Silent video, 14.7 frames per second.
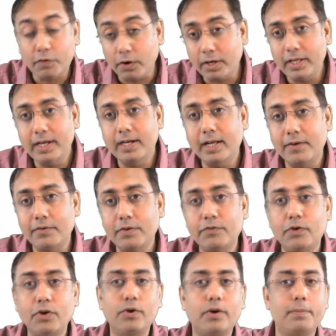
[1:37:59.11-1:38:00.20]

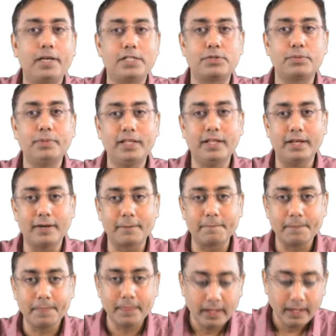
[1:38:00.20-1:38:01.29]
48-hour follow up has to be there.
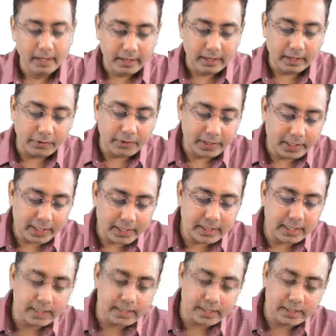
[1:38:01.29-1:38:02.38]
Now, in case